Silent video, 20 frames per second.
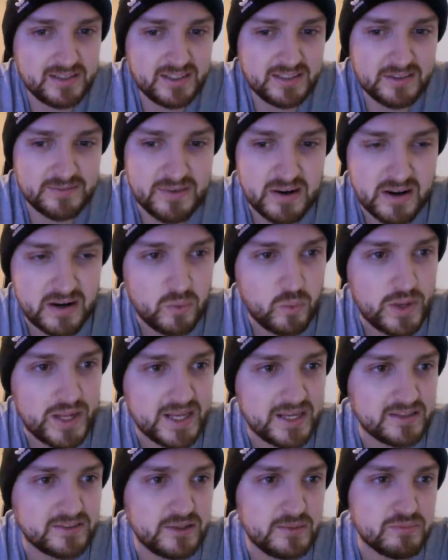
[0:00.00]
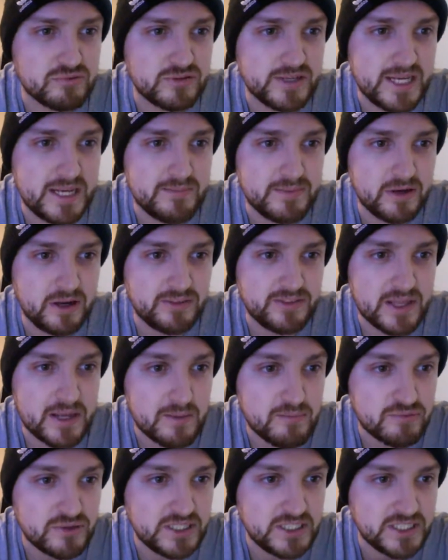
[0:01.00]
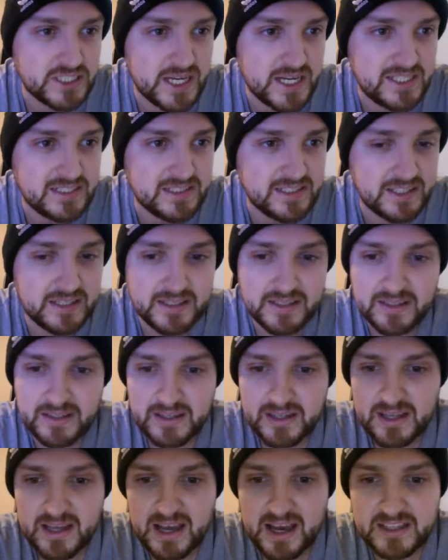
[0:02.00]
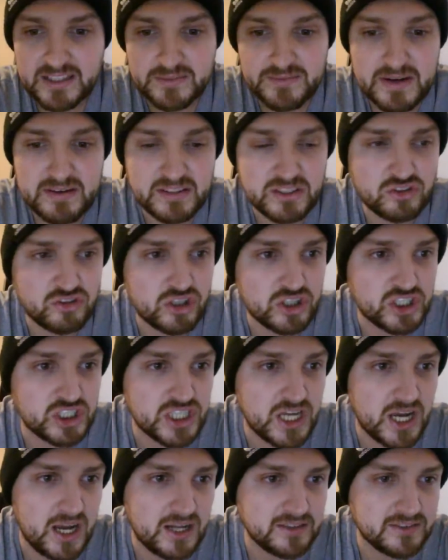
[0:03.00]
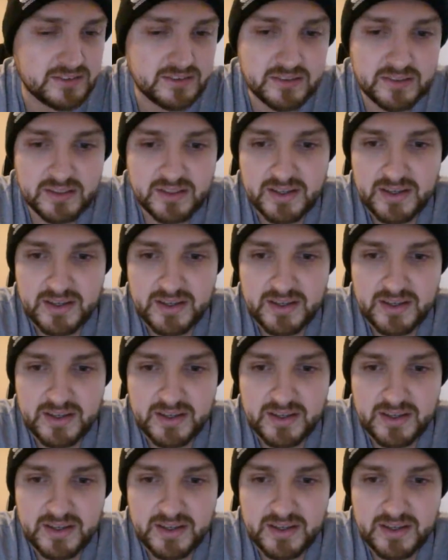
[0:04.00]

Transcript: it's a very weak Supreme, and I think Appreciate It has a very strong chance.